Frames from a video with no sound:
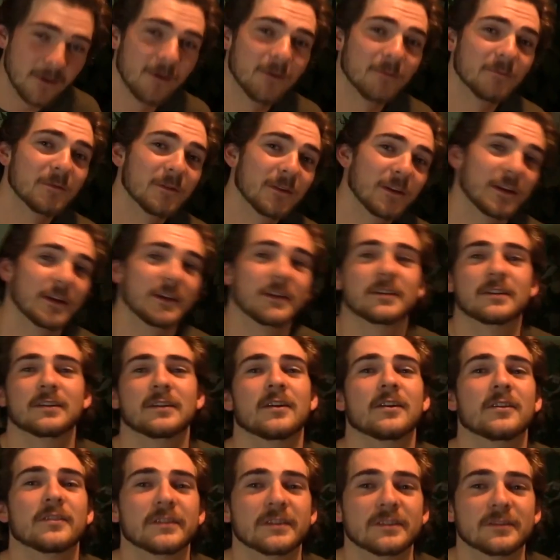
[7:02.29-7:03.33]
Hopefully
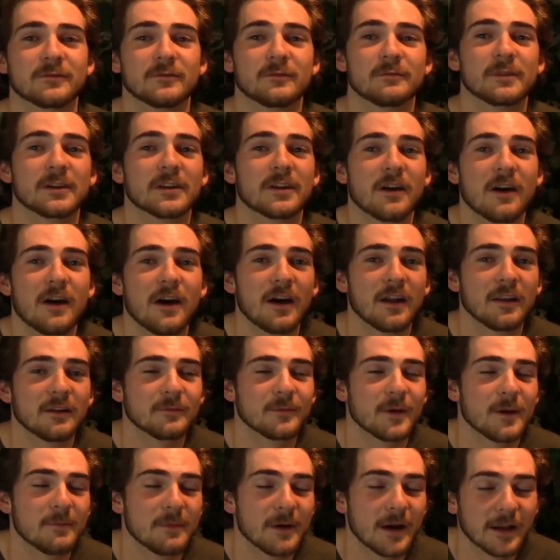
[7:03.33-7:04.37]
all this will be gone
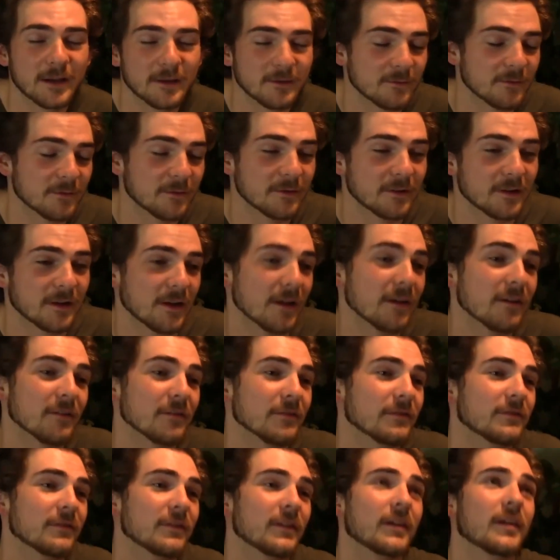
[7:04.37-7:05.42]
and my body will
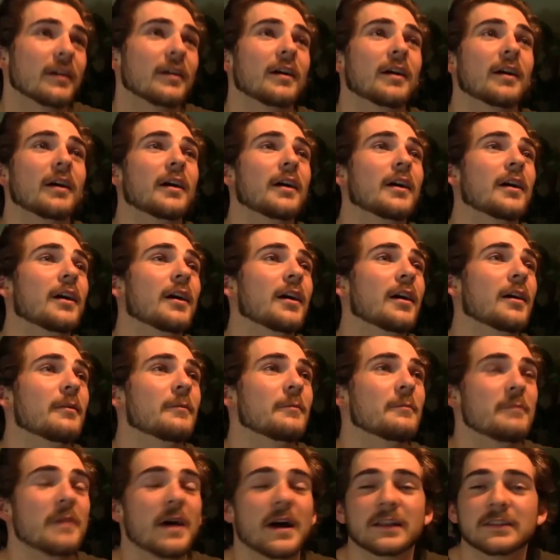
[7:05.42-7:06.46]
have
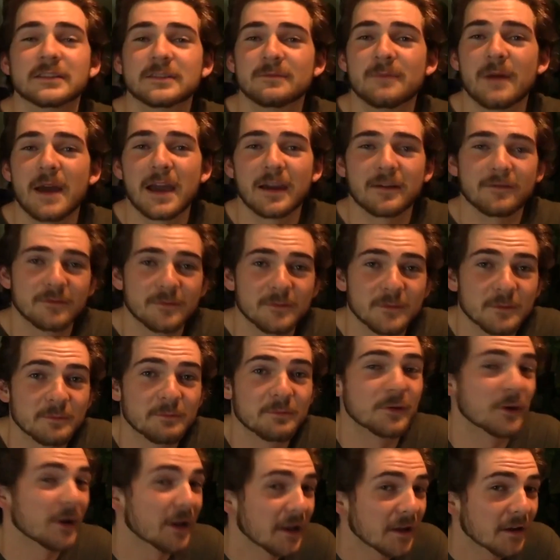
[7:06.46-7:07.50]
bounced back from the
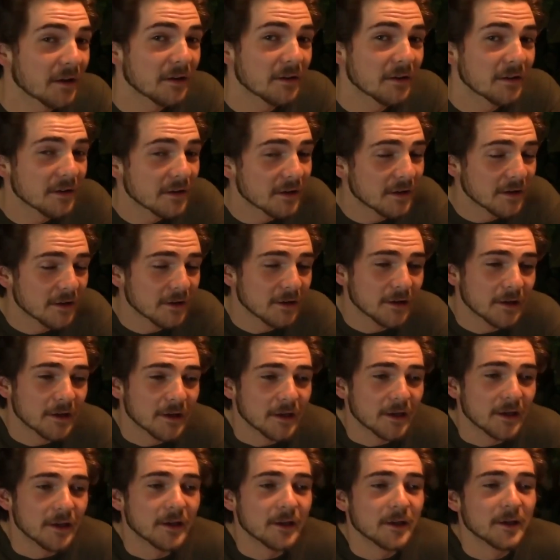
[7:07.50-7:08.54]
break.
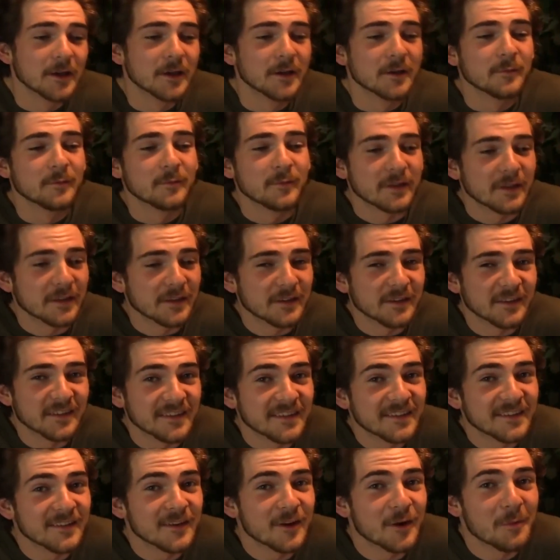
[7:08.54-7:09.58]
Because
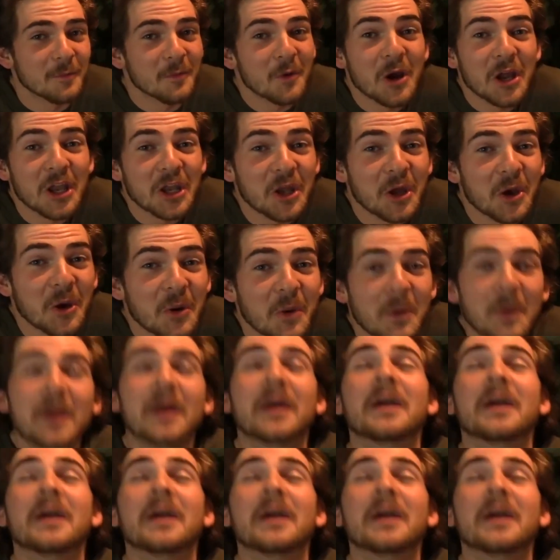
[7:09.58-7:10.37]
this is no bueno.